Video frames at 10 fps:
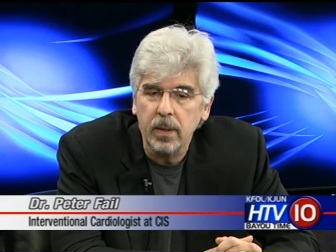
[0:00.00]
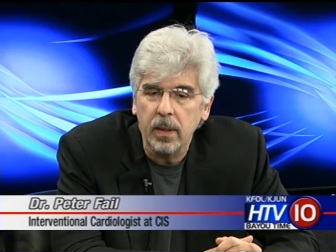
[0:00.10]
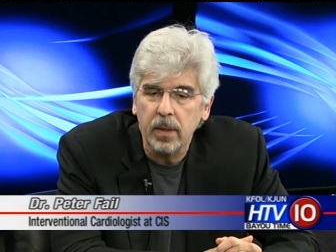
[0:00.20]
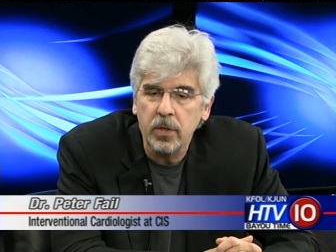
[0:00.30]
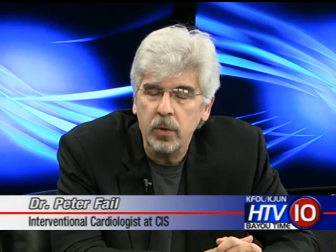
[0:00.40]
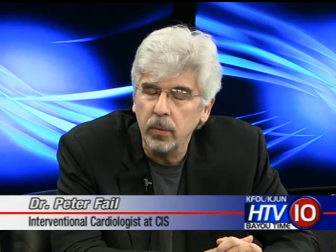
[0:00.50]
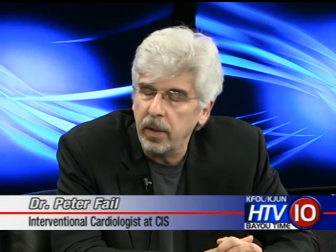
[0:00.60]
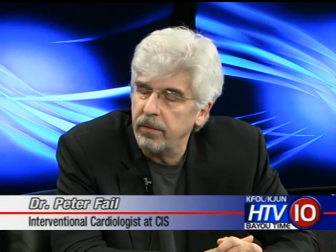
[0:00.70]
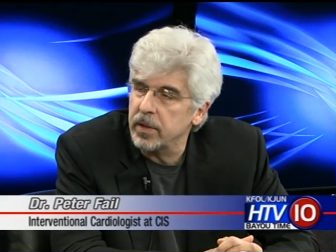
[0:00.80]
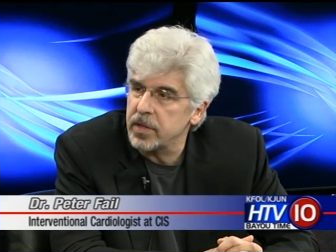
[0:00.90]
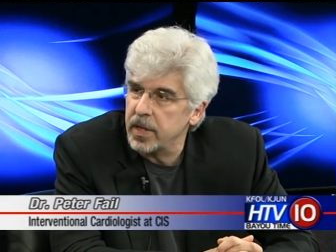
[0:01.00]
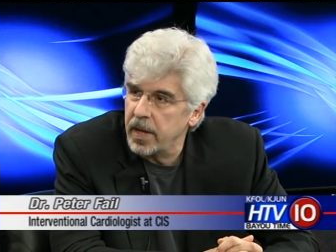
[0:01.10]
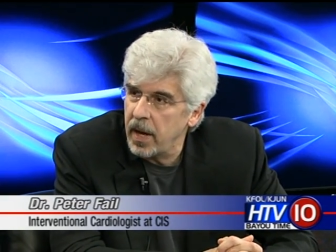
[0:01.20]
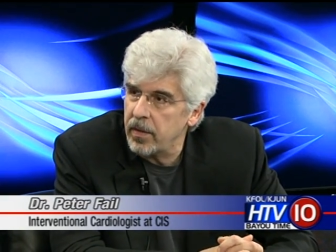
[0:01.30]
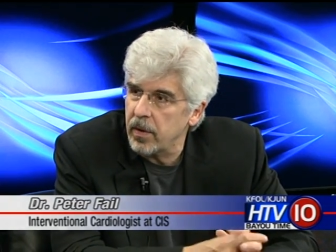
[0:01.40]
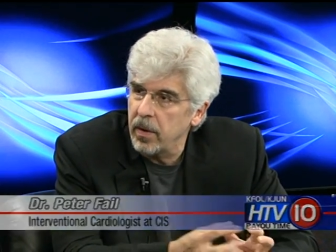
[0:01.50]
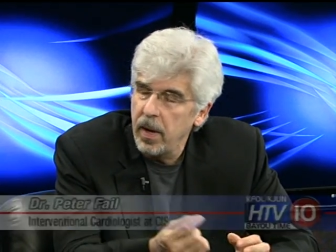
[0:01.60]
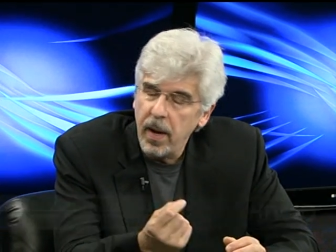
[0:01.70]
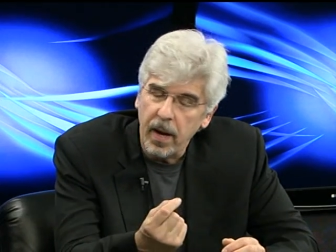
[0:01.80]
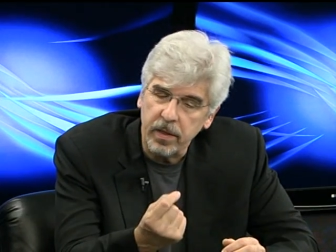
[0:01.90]
uh, two leaflets together
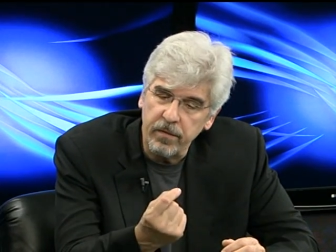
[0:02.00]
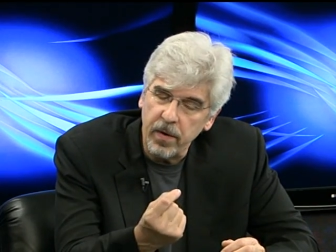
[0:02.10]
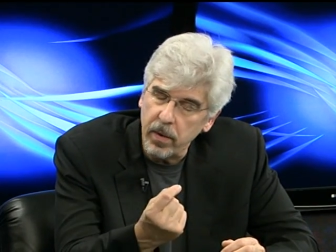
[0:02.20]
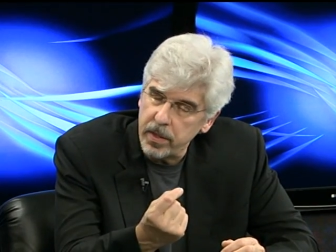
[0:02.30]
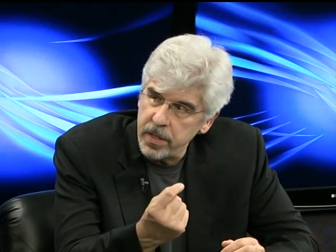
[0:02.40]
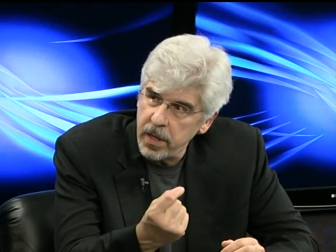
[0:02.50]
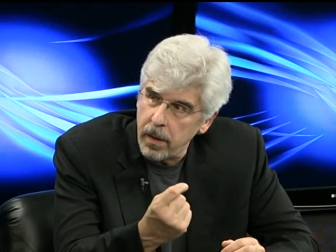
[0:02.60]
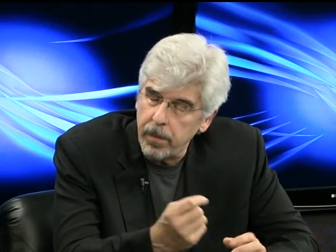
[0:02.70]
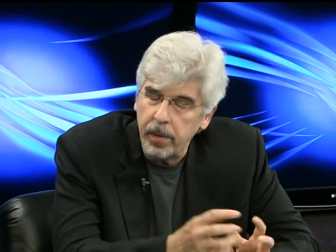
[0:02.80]
at the very tip.